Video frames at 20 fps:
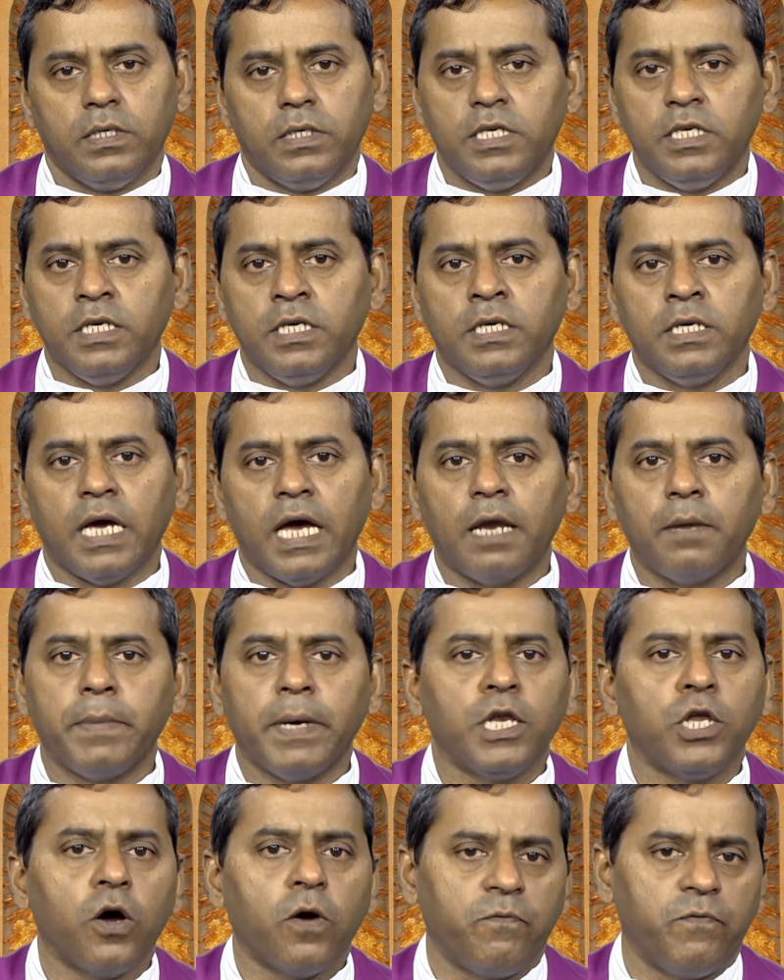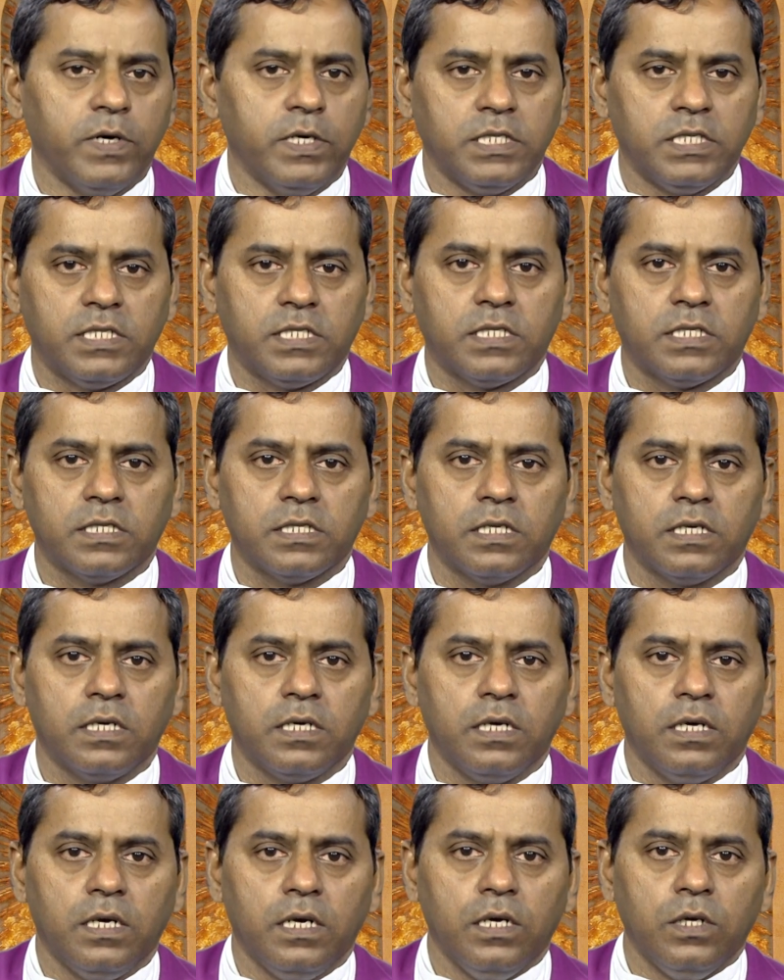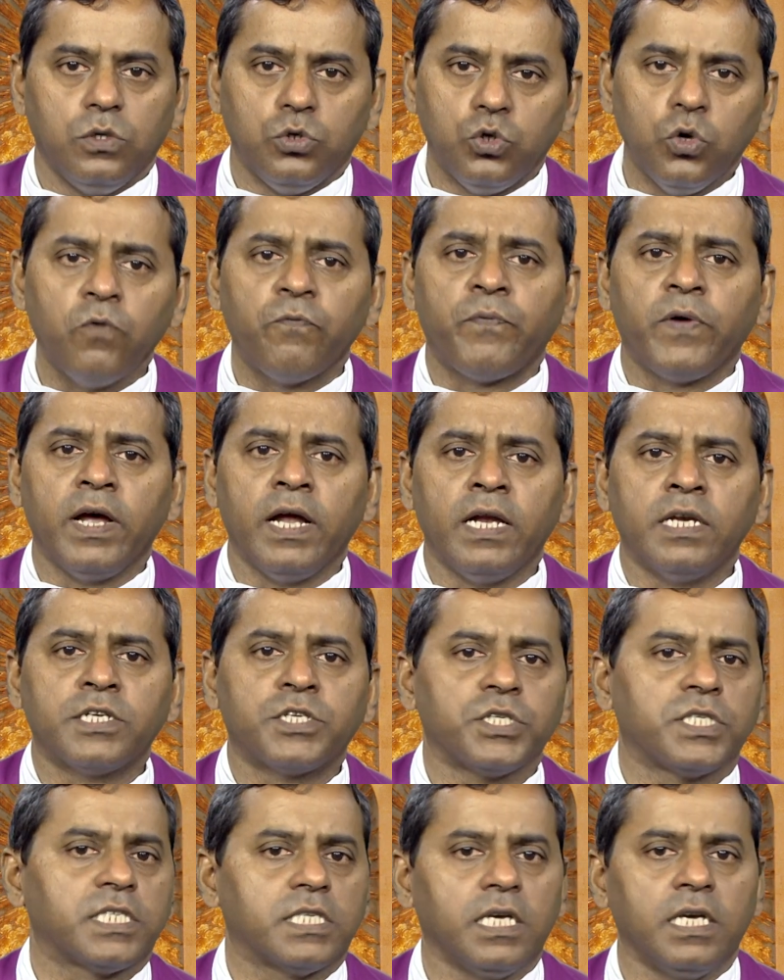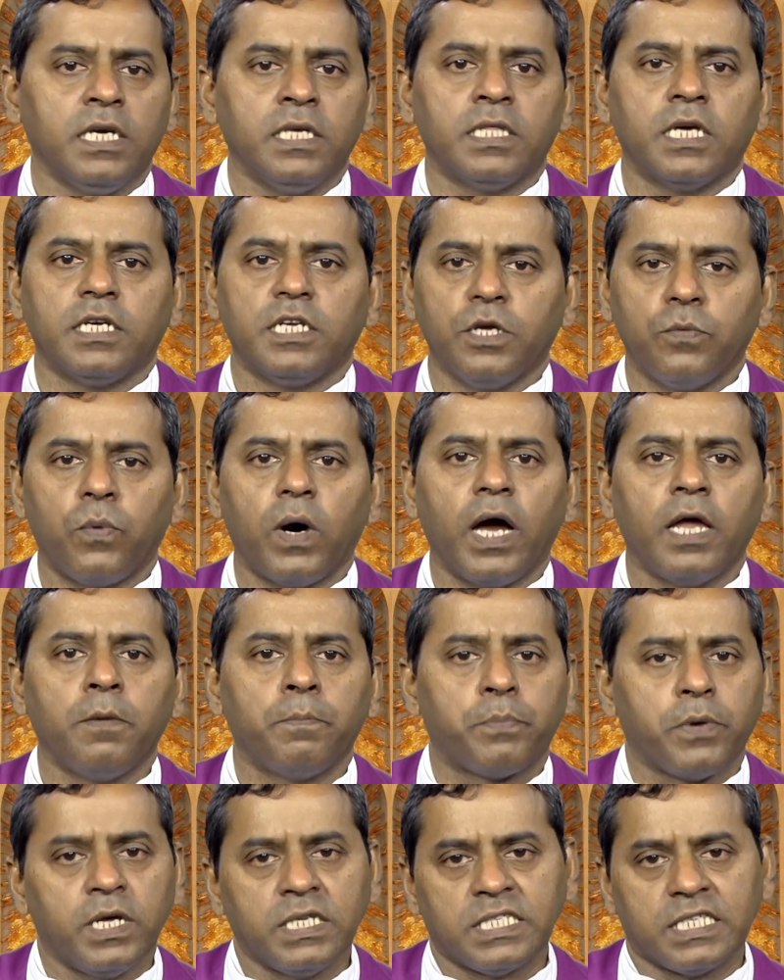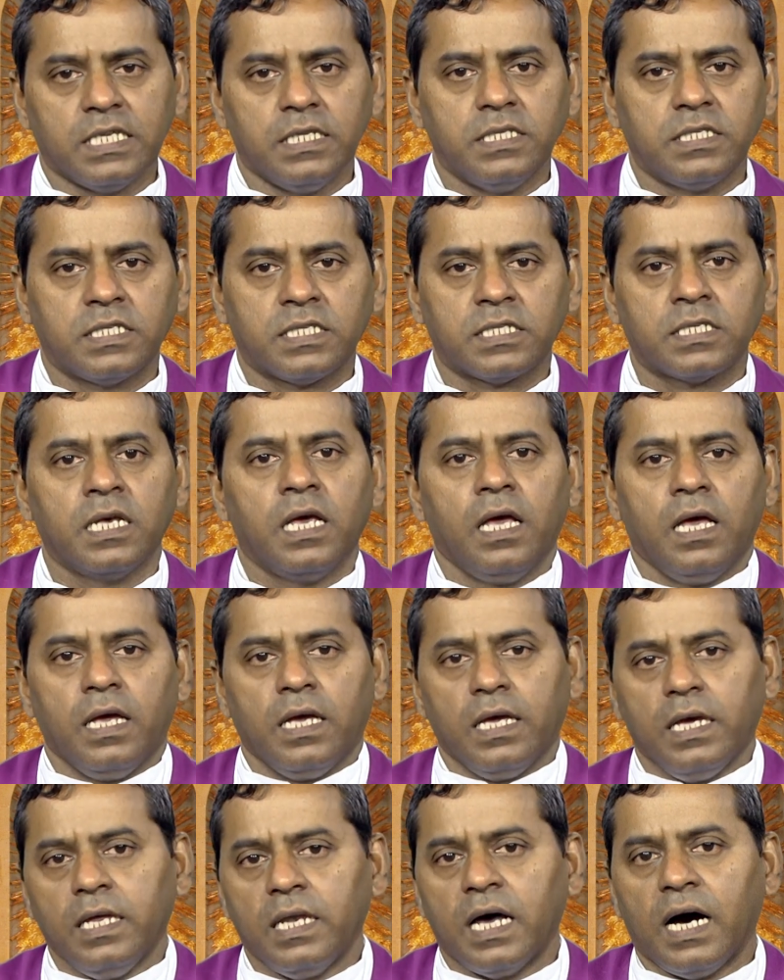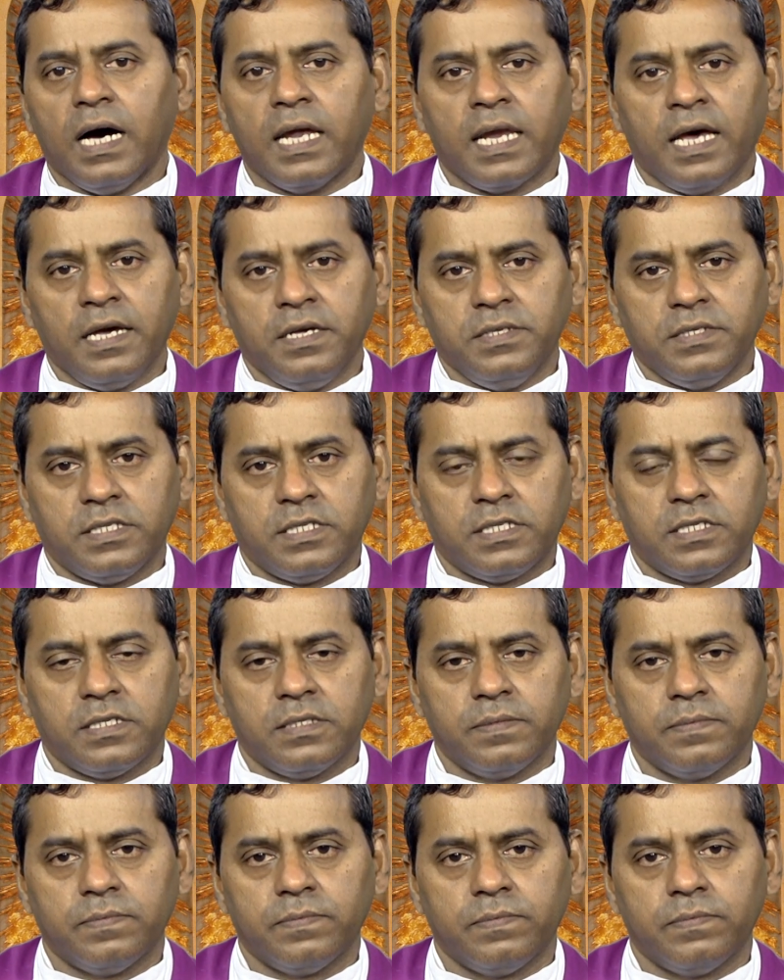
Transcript: He and many of us do fail to see the divine presence in our lives.